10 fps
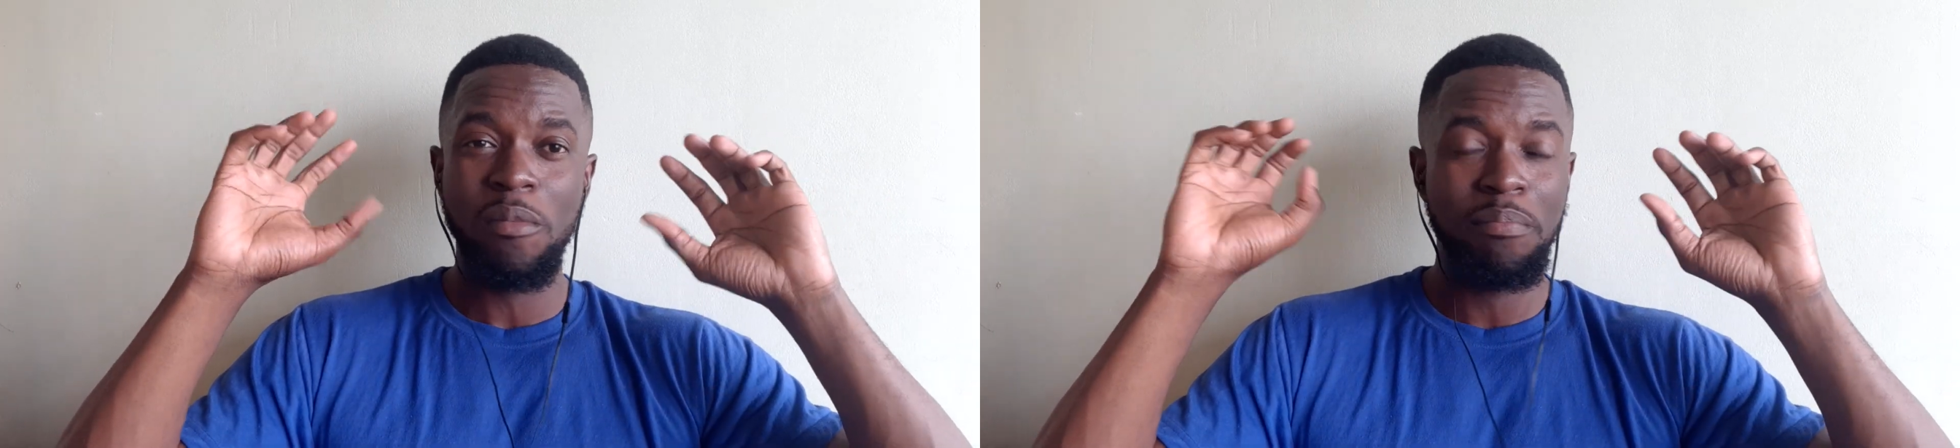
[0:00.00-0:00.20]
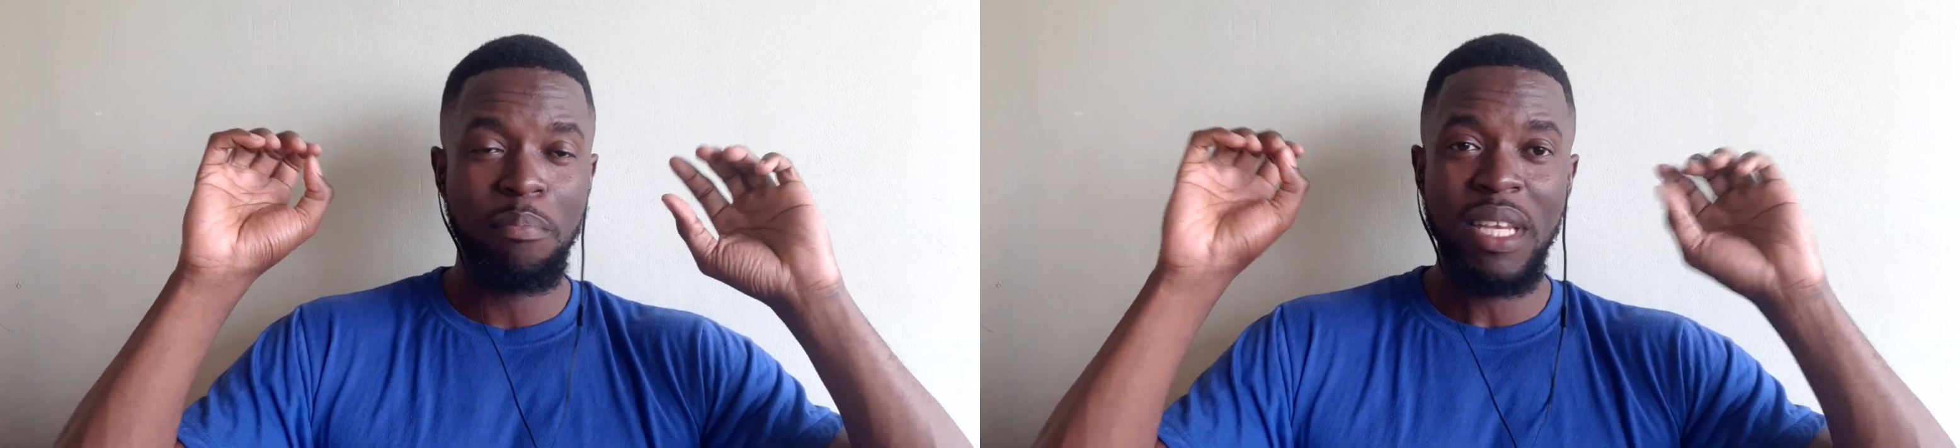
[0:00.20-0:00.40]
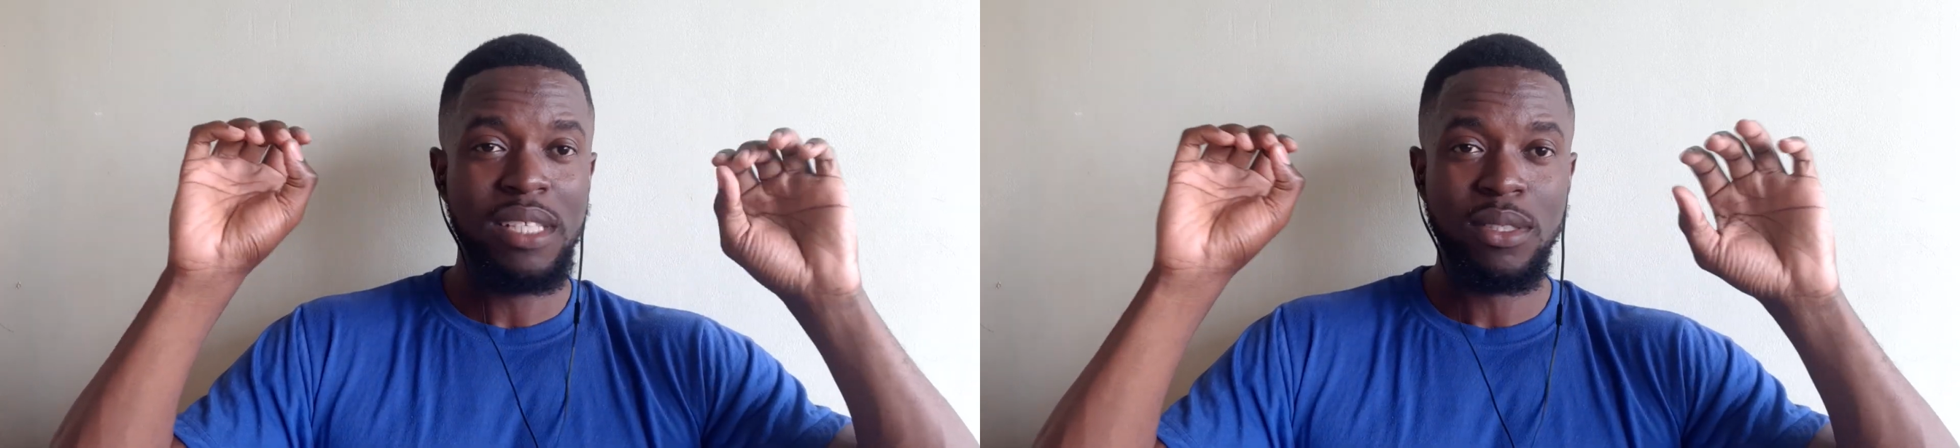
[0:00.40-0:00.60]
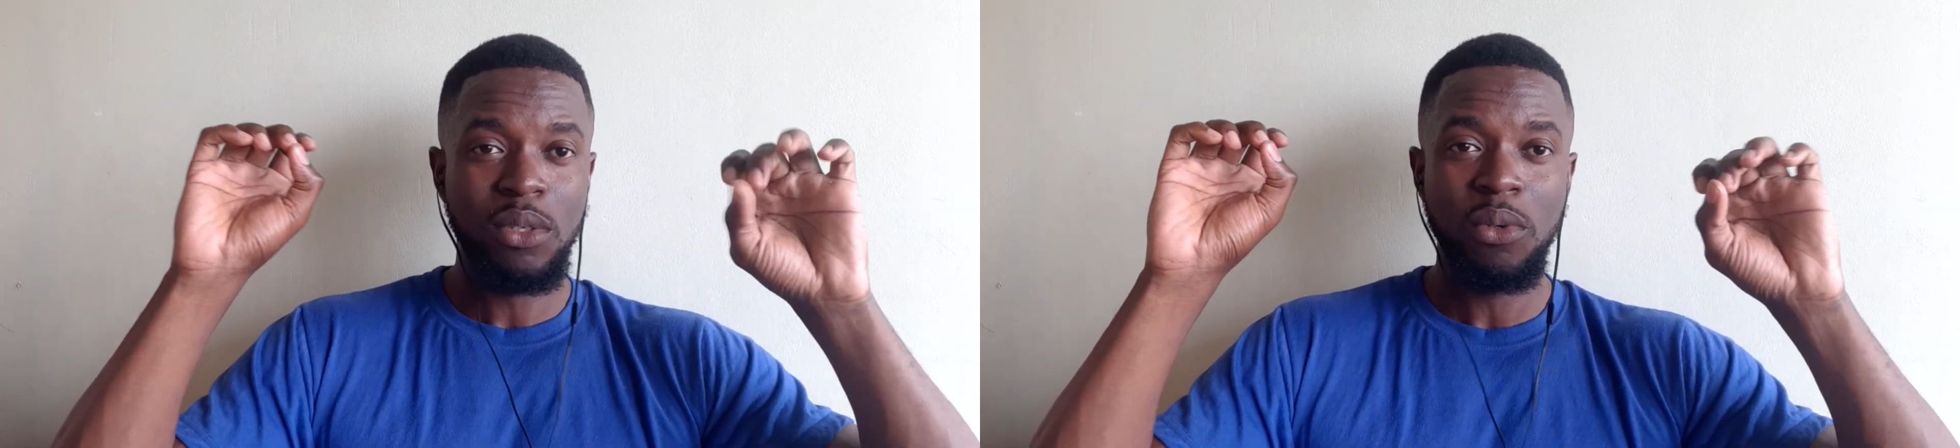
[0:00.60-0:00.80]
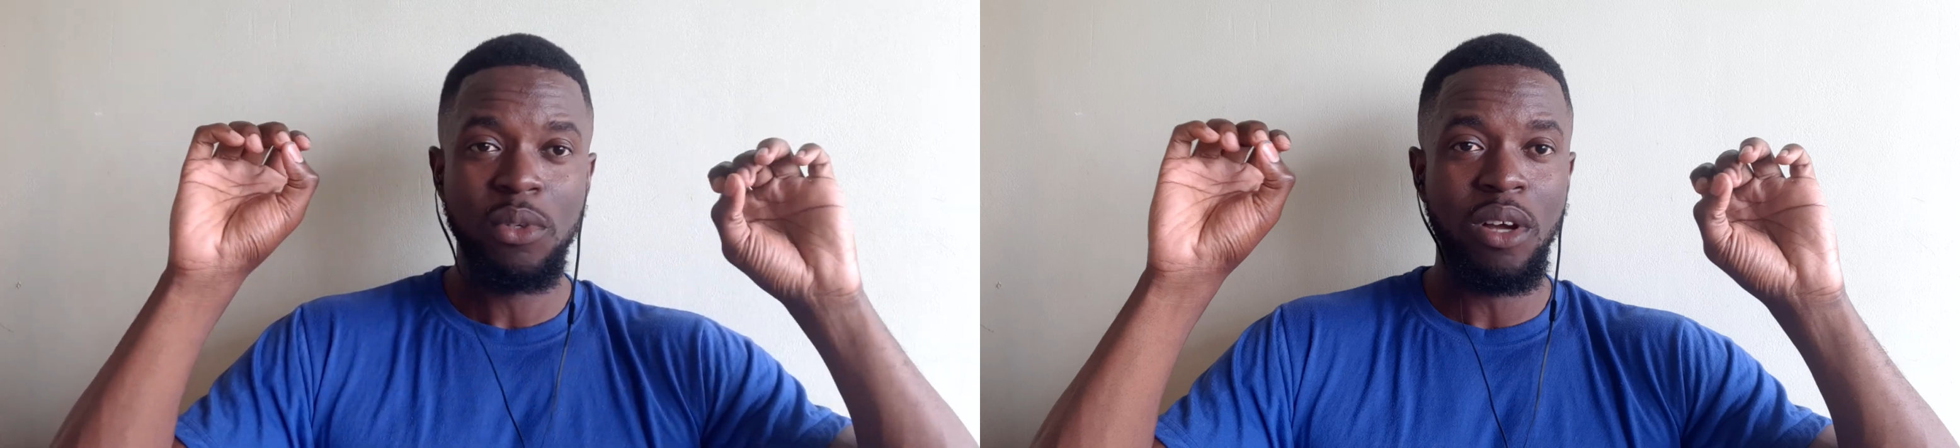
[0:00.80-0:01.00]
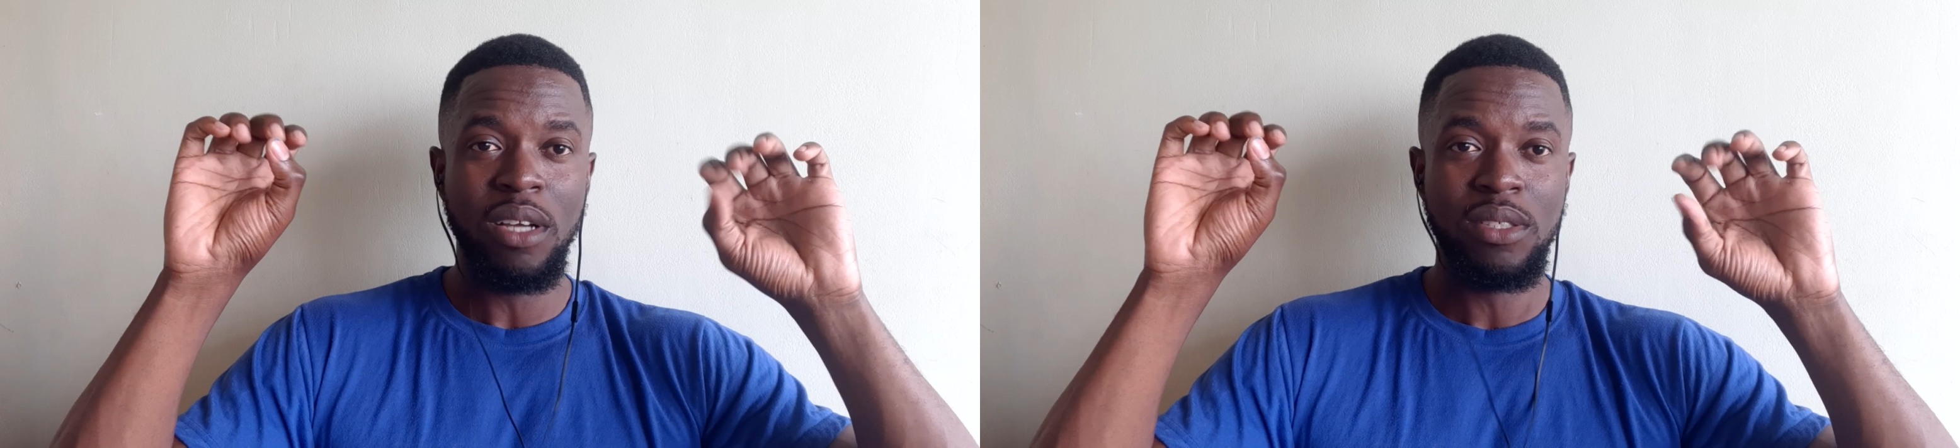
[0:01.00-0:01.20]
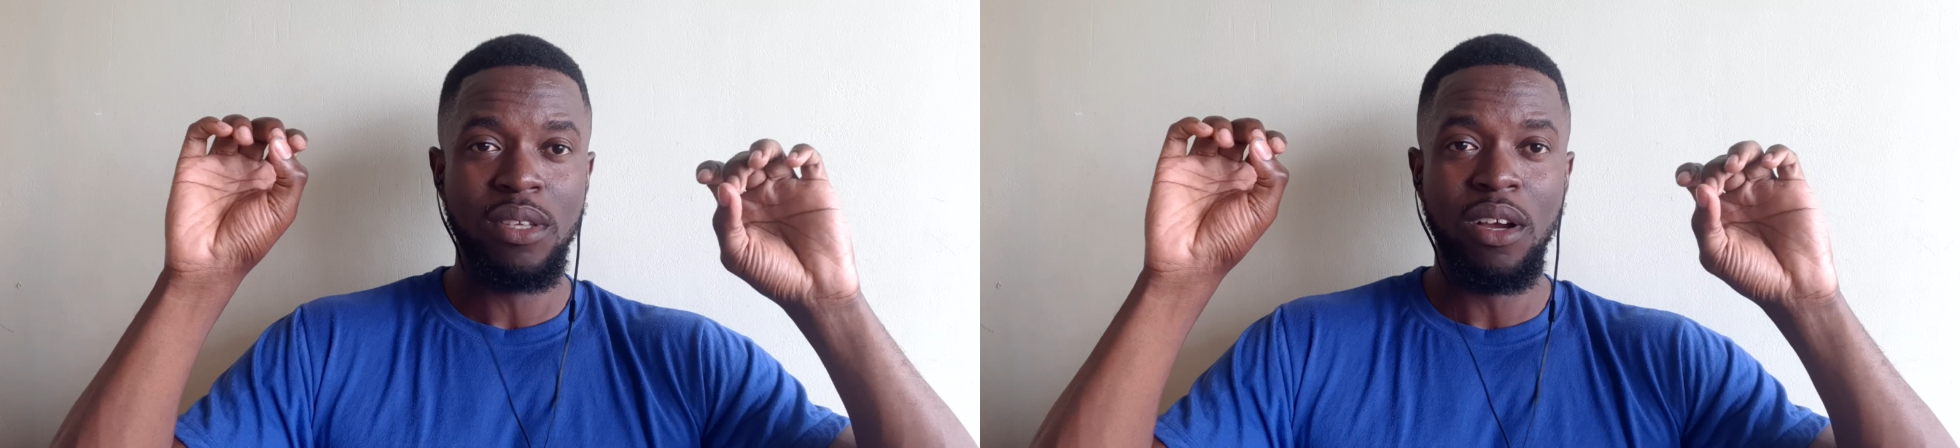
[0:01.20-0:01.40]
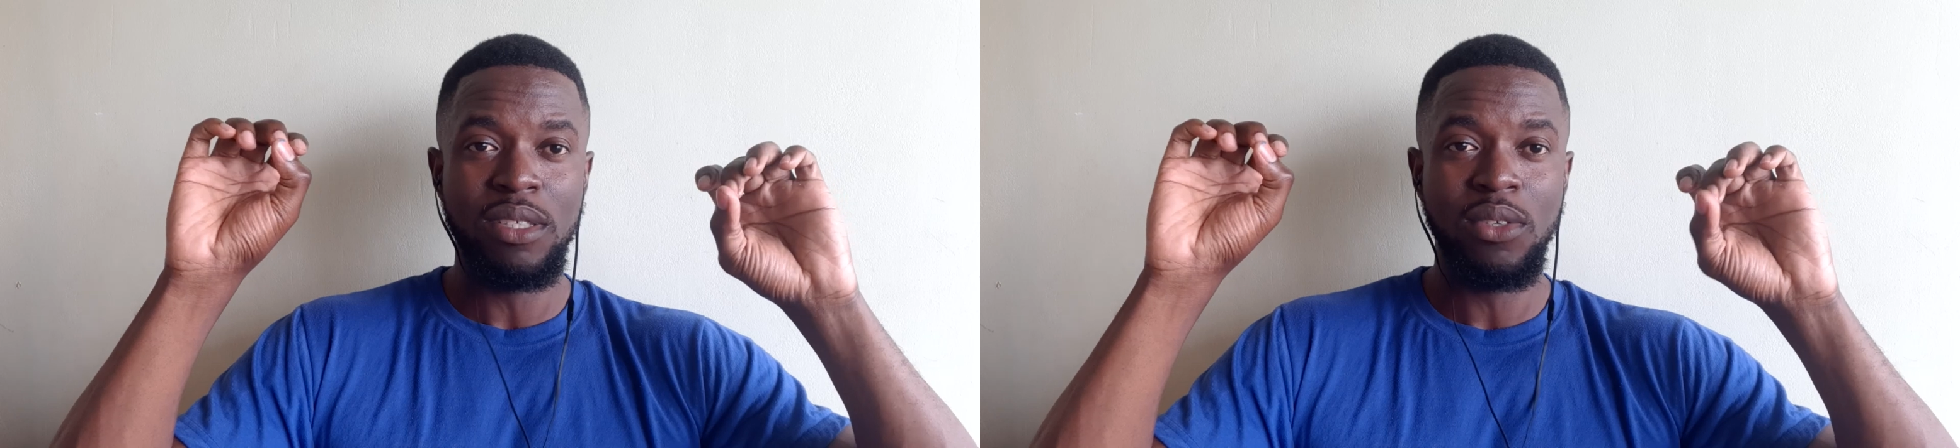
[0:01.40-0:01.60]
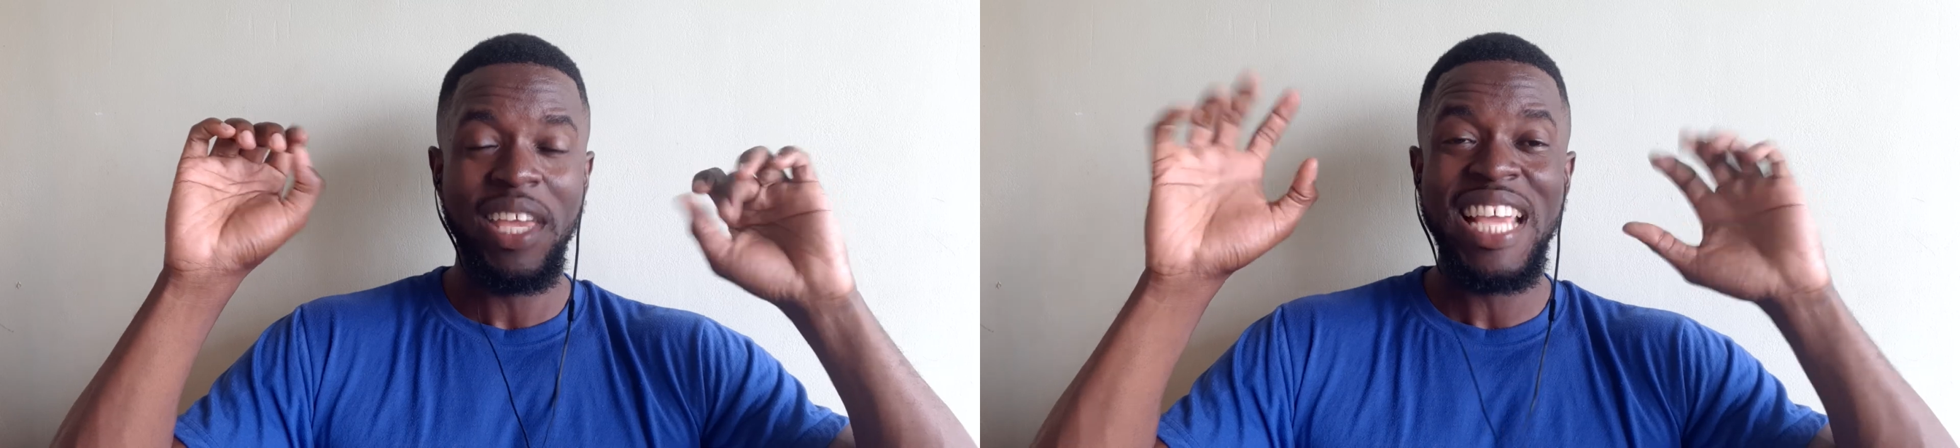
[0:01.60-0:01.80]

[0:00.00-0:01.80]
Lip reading: minuscule or so